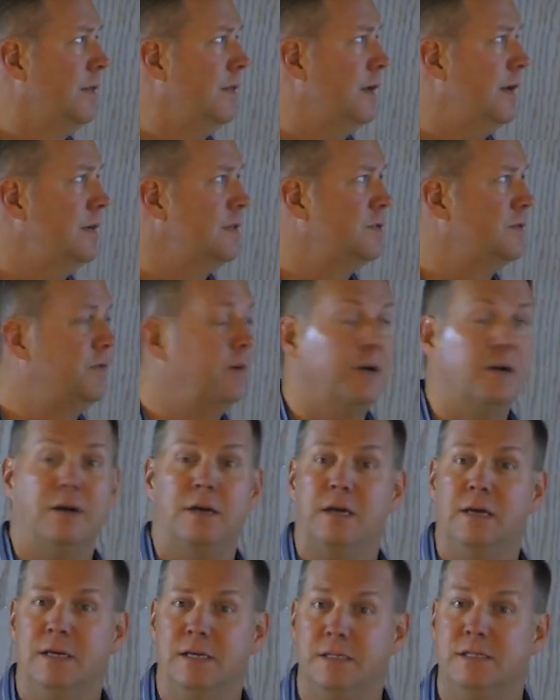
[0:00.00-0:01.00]
Then it's
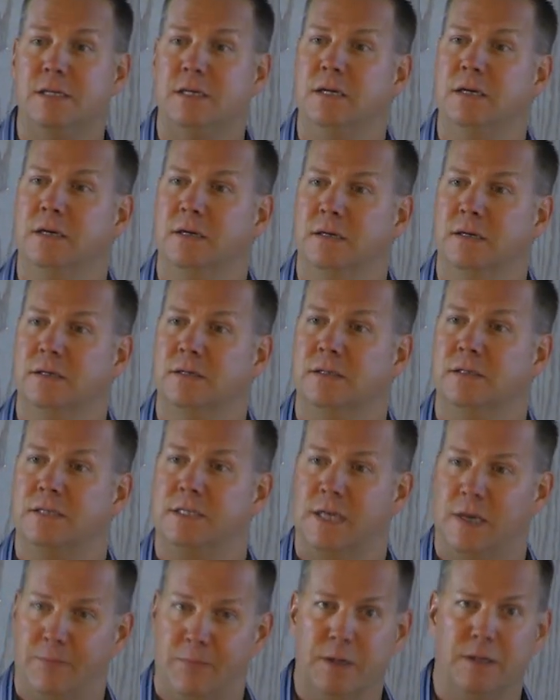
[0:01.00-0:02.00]
very easy to
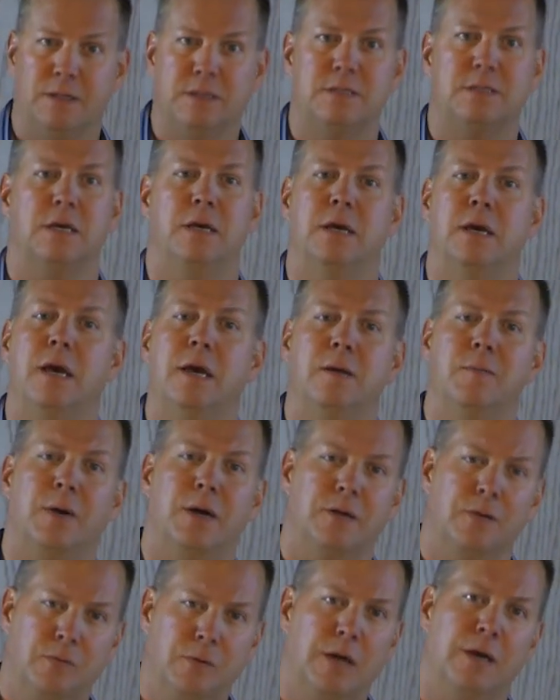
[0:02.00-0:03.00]
step in and say, hey,
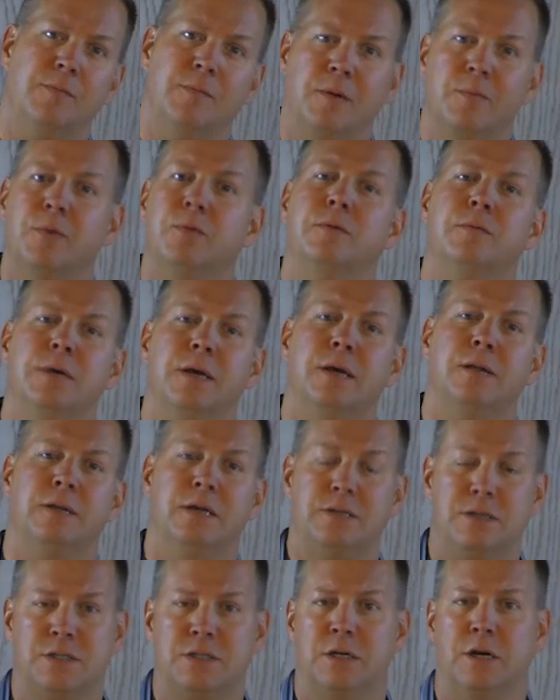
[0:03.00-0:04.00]
by the way, remember when we had
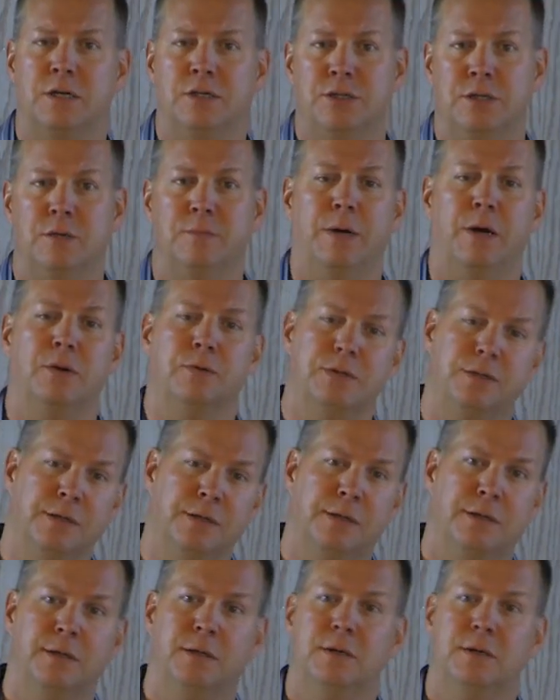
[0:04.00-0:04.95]
that discussion about